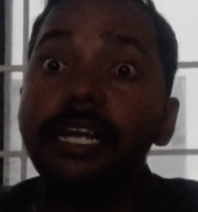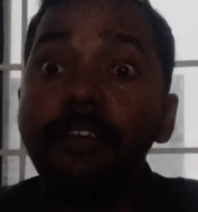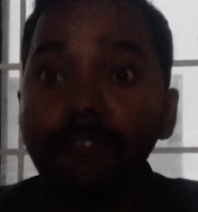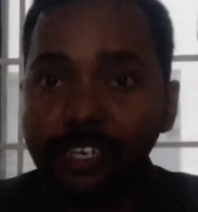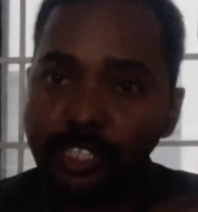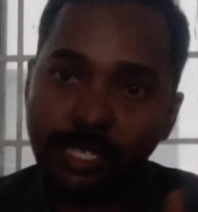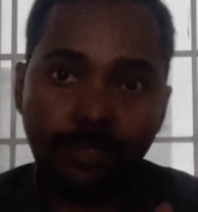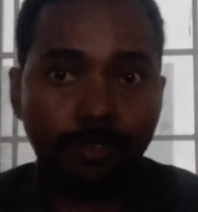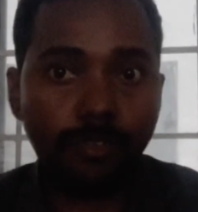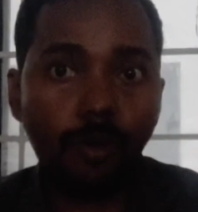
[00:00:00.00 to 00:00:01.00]
deflection.
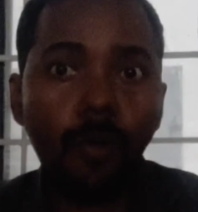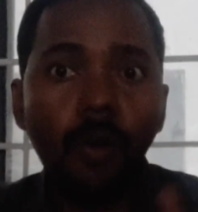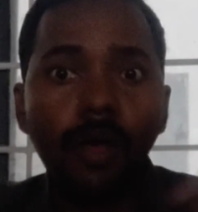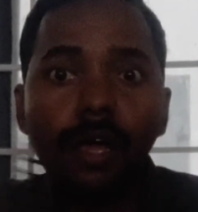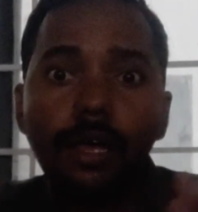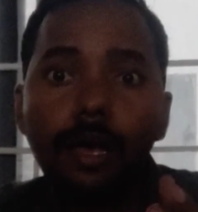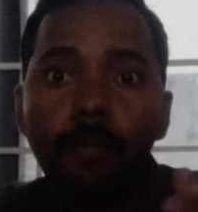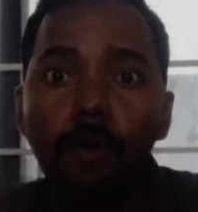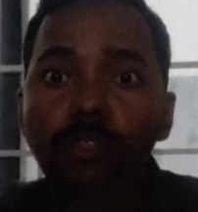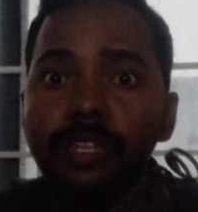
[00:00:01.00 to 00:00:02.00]
So
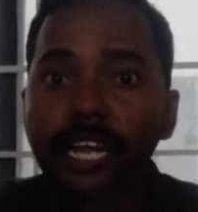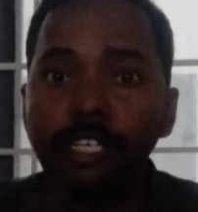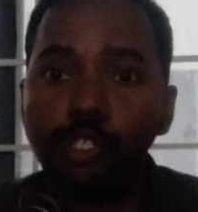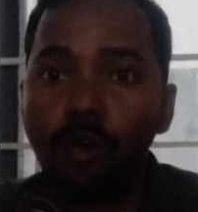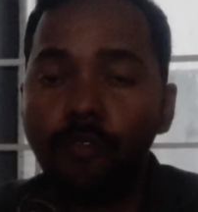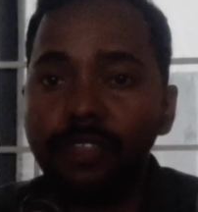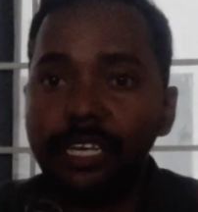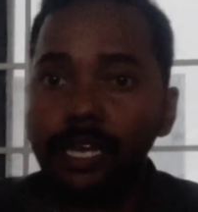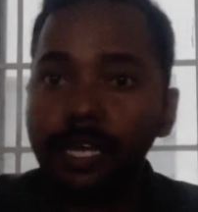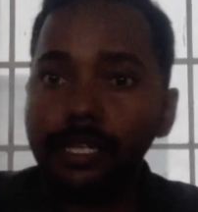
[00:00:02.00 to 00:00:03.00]
both ratio of
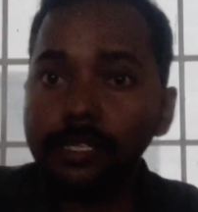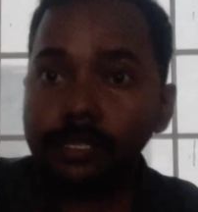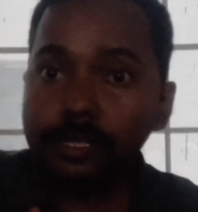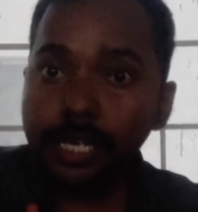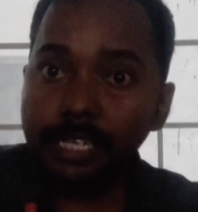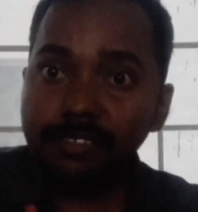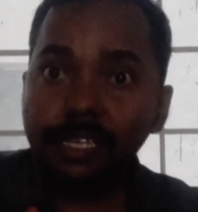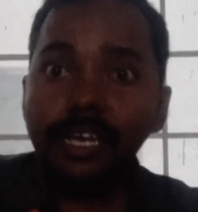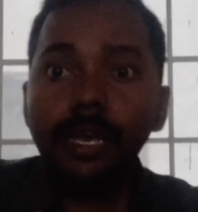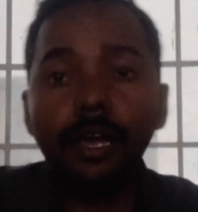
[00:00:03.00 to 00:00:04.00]
the that is the